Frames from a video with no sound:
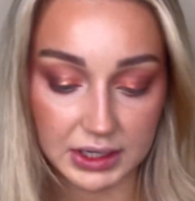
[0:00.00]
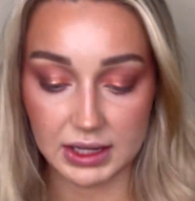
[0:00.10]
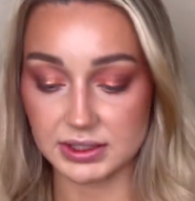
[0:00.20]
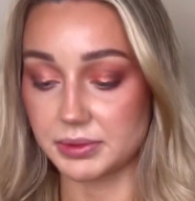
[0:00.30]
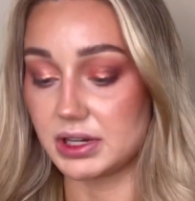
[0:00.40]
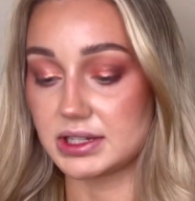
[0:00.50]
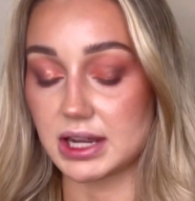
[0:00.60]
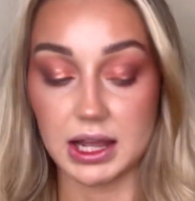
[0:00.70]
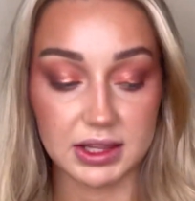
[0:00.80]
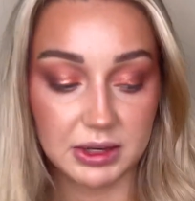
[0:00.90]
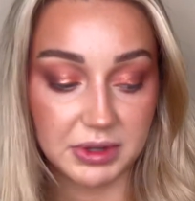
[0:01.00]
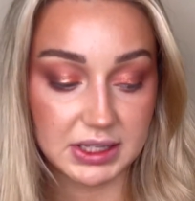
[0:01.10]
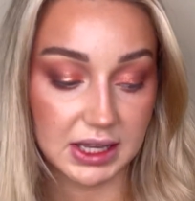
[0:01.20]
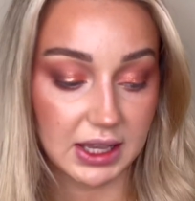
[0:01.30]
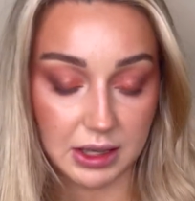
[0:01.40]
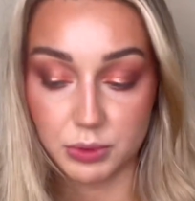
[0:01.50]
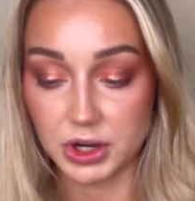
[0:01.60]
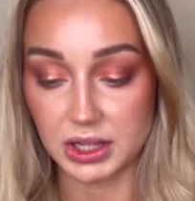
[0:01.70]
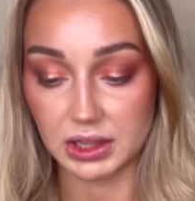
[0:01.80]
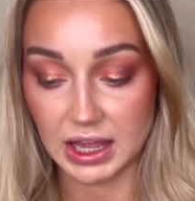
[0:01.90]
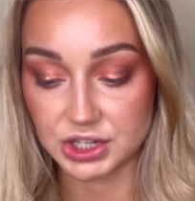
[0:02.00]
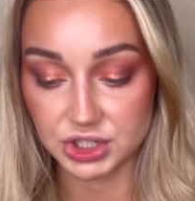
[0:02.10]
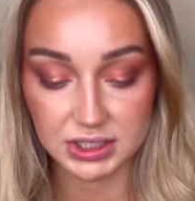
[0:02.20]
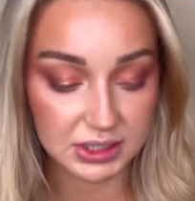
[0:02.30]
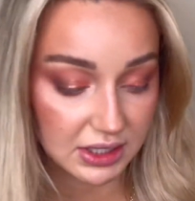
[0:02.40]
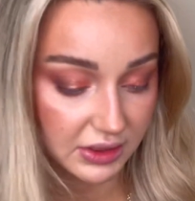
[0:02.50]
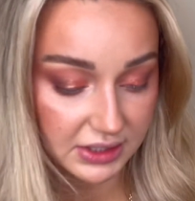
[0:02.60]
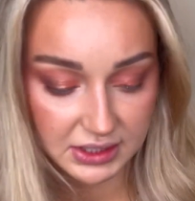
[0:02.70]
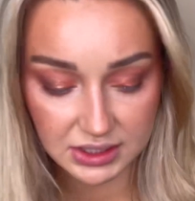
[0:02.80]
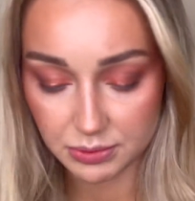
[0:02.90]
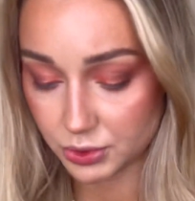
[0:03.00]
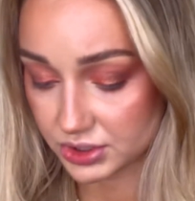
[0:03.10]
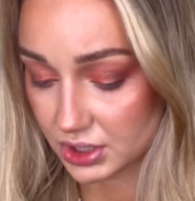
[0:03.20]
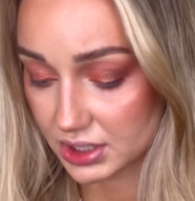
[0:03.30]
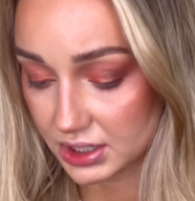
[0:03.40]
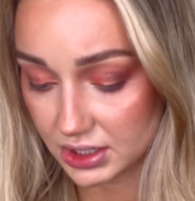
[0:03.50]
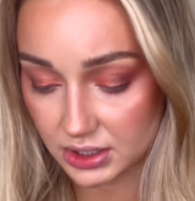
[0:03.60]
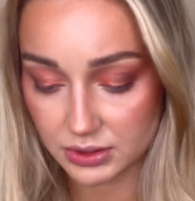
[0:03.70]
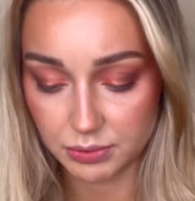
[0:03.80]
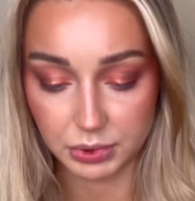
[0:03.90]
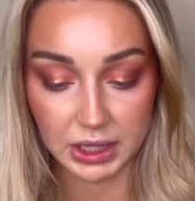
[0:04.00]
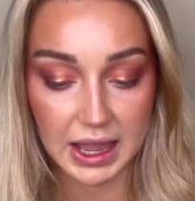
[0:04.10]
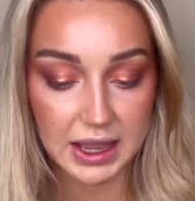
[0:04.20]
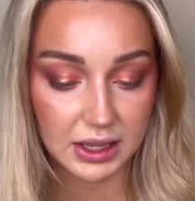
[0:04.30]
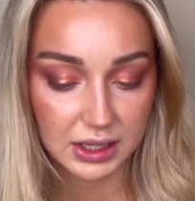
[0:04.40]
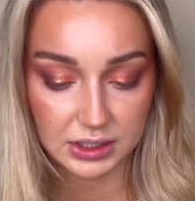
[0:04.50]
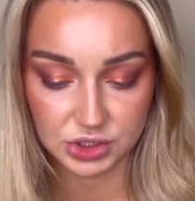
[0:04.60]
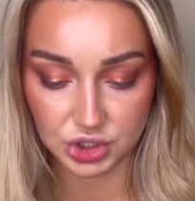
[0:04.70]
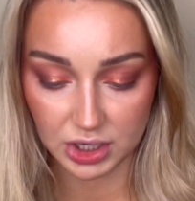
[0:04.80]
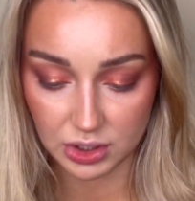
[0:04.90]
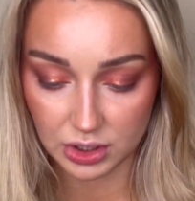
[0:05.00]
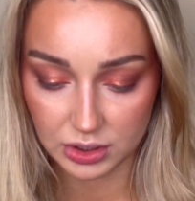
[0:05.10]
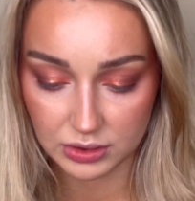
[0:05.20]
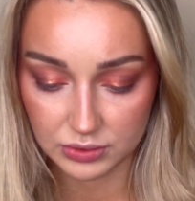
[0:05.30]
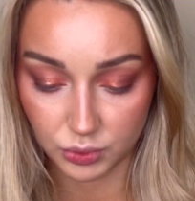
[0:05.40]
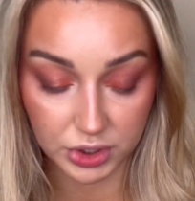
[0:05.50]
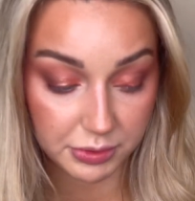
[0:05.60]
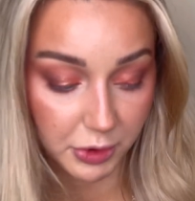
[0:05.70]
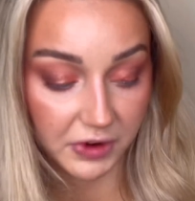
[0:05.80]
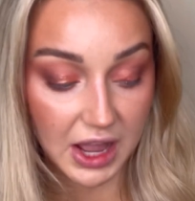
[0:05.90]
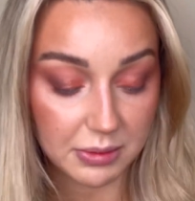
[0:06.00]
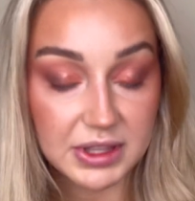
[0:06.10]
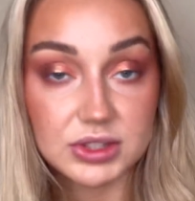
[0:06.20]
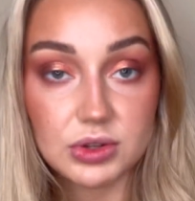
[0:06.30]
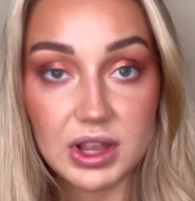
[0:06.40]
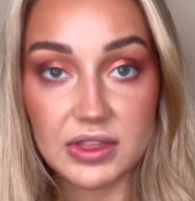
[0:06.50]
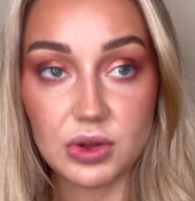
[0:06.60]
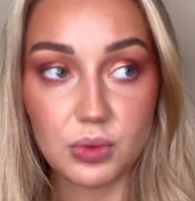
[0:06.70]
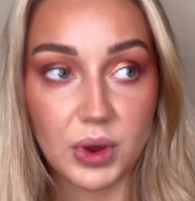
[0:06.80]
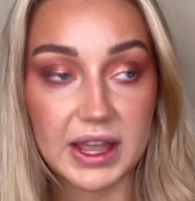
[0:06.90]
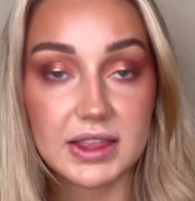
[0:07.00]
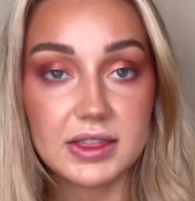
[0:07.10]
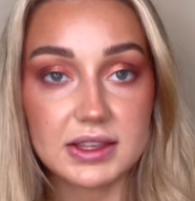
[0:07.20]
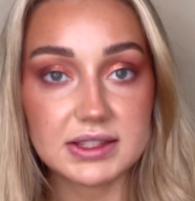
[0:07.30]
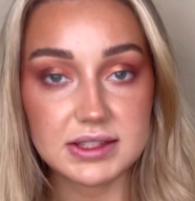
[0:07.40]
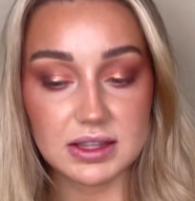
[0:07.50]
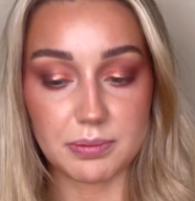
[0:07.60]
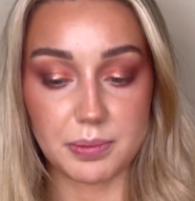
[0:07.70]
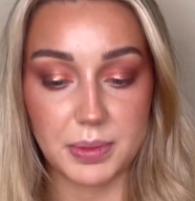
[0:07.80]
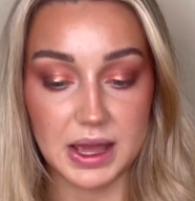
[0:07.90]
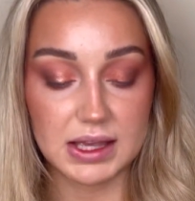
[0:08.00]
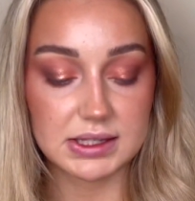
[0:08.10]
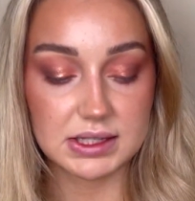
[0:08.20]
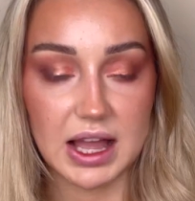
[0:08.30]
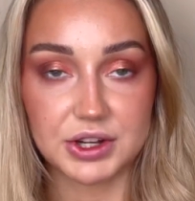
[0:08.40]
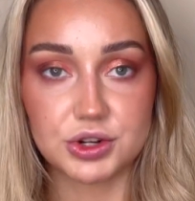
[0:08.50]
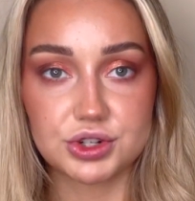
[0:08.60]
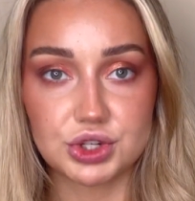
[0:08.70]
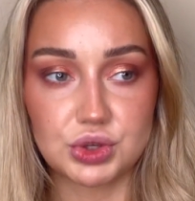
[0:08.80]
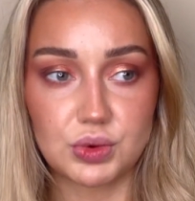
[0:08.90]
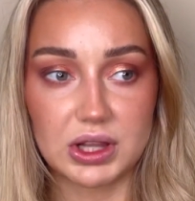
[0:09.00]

next I'm gonna tightline because I am wearing lashes. This is the Persona Black Gel Waterproof Eye Pencil, and the way this is the best liner to